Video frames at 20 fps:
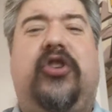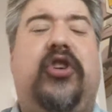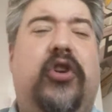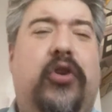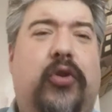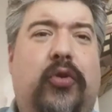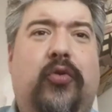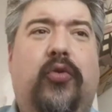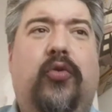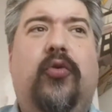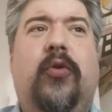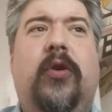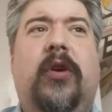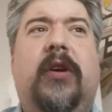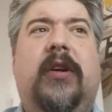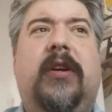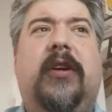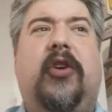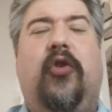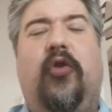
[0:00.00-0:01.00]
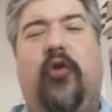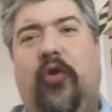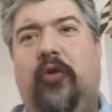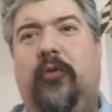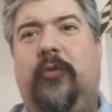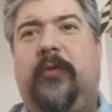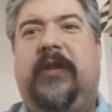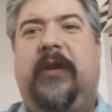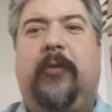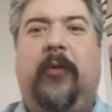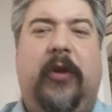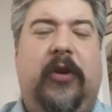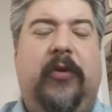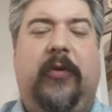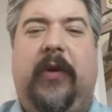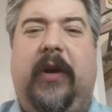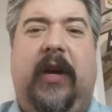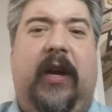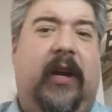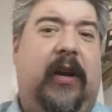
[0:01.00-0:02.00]
two groups that were
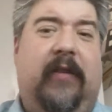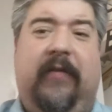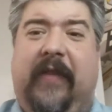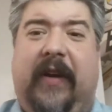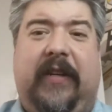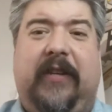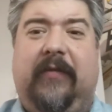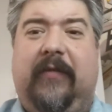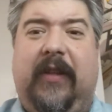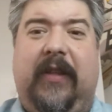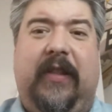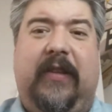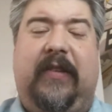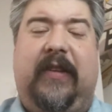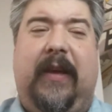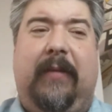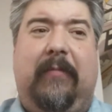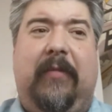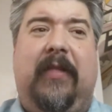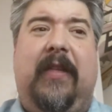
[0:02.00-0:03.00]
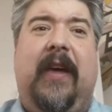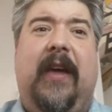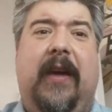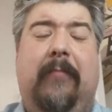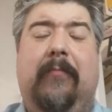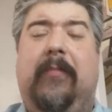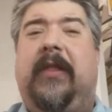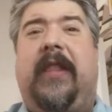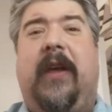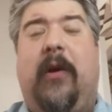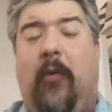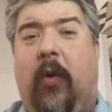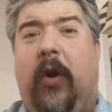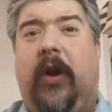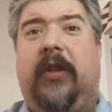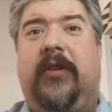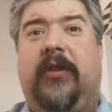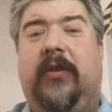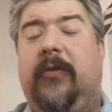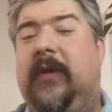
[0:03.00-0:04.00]
doing effectively the same thing, but they
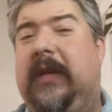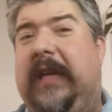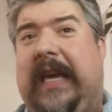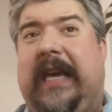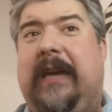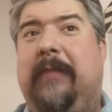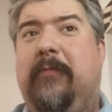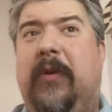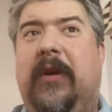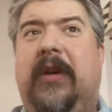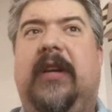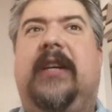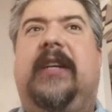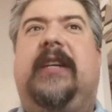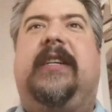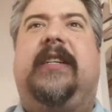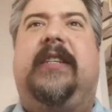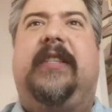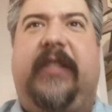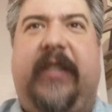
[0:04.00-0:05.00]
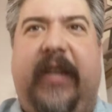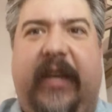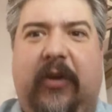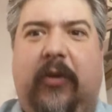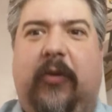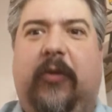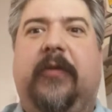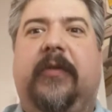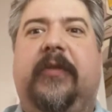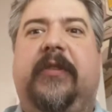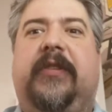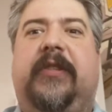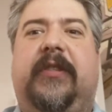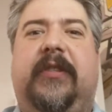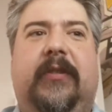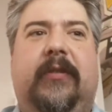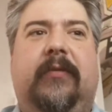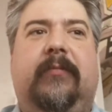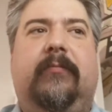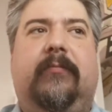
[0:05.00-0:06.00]
wanted to keep
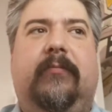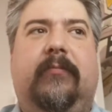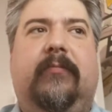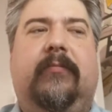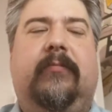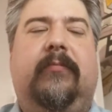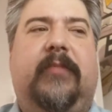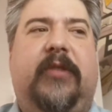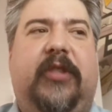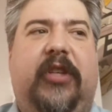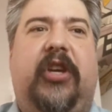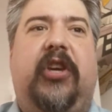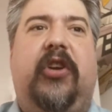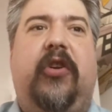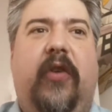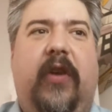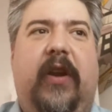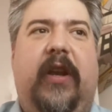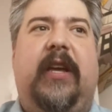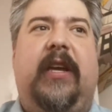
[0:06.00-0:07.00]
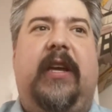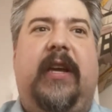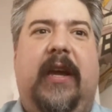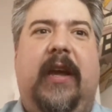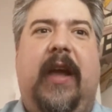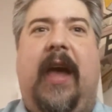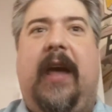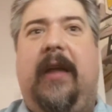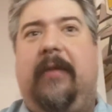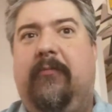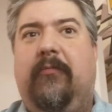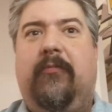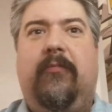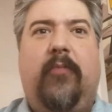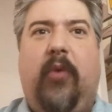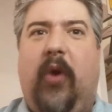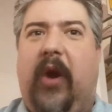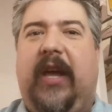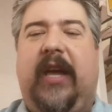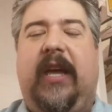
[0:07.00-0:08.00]
signals security and
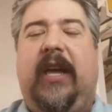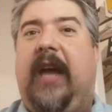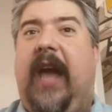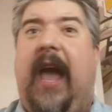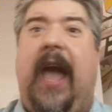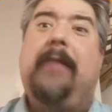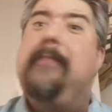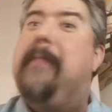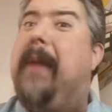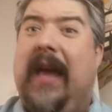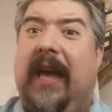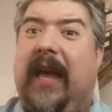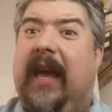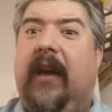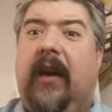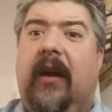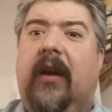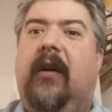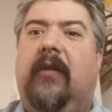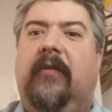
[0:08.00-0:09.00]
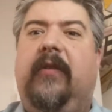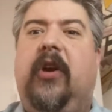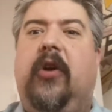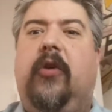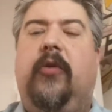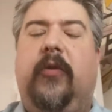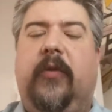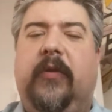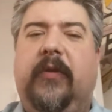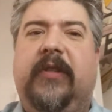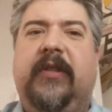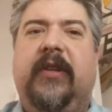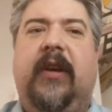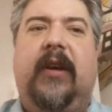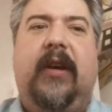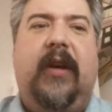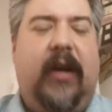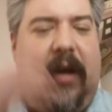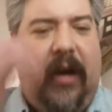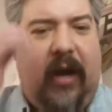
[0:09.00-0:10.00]
breaking and making of codes
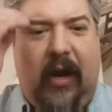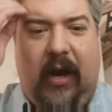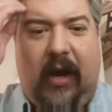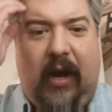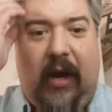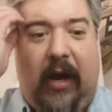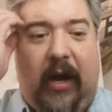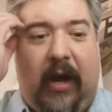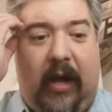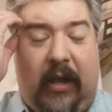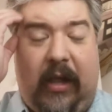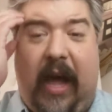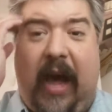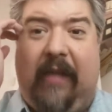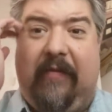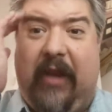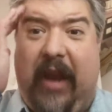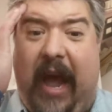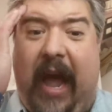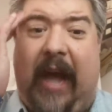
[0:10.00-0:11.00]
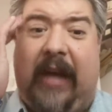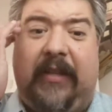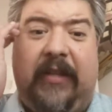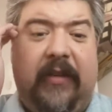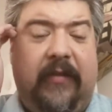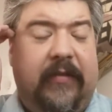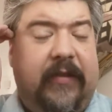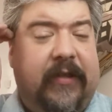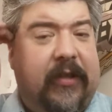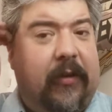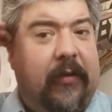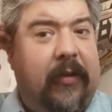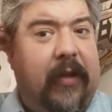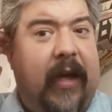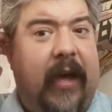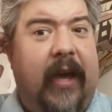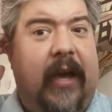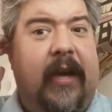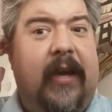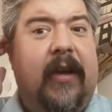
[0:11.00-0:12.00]
alive and active. So
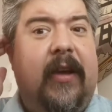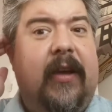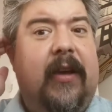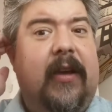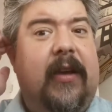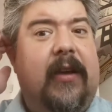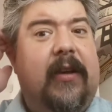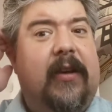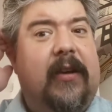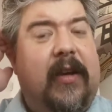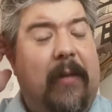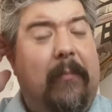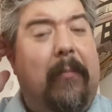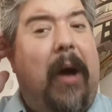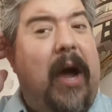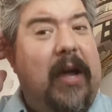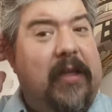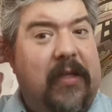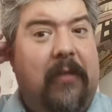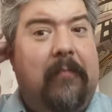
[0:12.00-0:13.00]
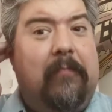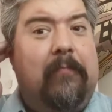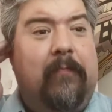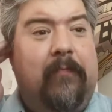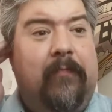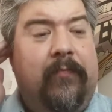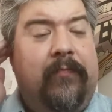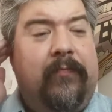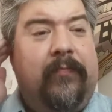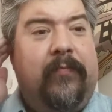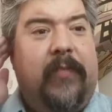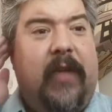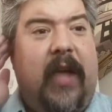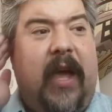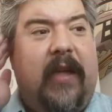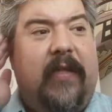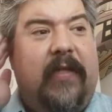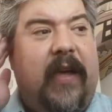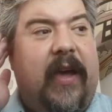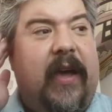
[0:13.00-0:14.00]
they combined them,
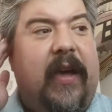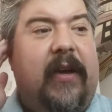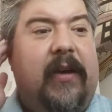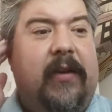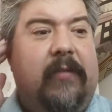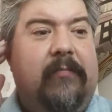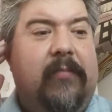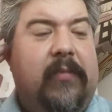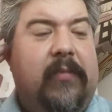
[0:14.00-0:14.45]
and they,